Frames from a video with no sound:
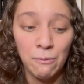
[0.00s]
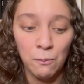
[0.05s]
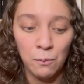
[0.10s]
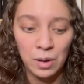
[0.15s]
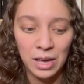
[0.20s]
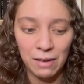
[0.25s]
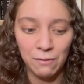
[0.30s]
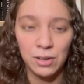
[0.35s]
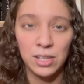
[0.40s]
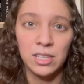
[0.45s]

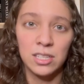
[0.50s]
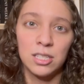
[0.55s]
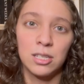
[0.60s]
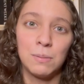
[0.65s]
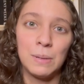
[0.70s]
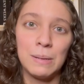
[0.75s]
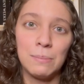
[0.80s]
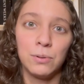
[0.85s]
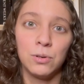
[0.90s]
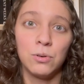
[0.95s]
giving this to
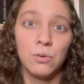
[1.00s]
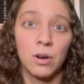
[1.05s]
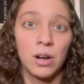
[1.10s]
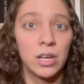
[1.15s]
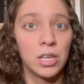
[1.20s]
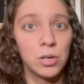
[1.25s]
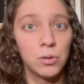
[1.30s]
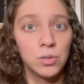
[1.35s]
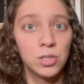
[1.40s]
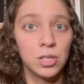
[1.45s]
people who are
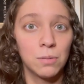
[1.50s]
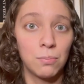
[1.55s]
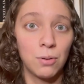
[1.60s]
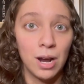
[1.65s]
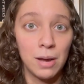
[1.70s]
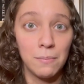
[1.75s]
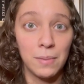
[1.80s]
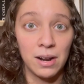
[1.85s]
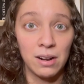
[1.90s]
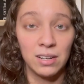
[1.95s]
used to
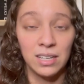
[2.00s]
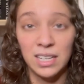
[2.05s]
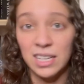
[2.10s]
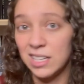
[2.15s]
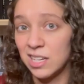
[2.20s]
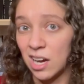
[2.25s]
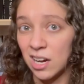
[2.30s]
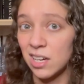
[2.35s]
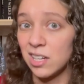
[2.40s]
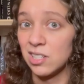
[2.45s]
primarily
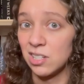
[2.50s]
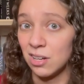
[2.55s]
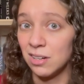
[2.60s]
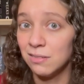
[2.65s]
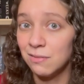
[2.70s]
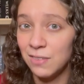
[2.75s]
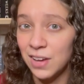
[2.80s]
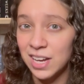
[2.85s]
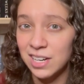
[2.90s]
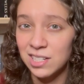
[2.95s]
young
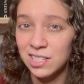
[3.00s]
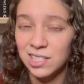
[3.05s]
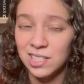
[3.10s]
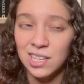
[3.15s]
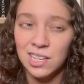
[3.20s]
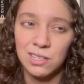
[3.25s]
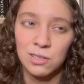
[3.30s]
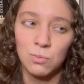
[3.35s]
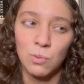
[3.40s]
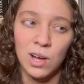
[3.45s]
adult
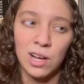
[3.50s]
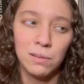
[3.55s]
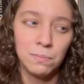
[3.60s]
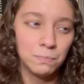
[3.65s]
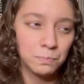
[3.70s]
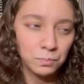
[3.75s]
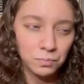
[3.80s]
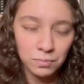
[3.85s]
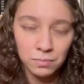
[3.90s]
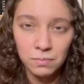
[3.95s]
fantasy as well.